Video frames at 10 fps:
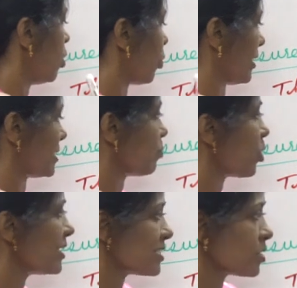Okay,
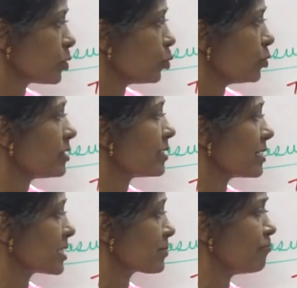smallest unit,
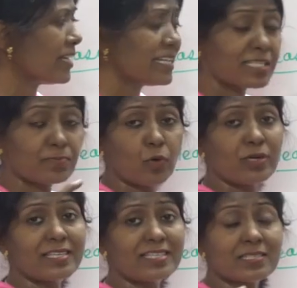and very
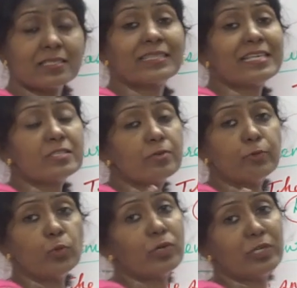smallest things
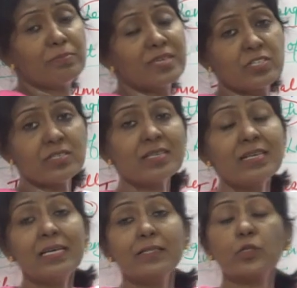if you want to measure,
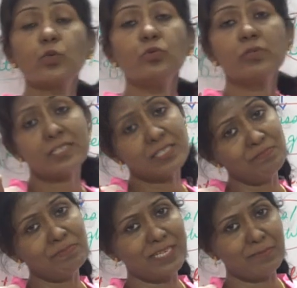the unit is
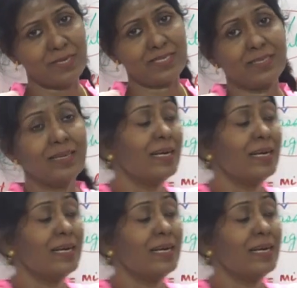millimeter.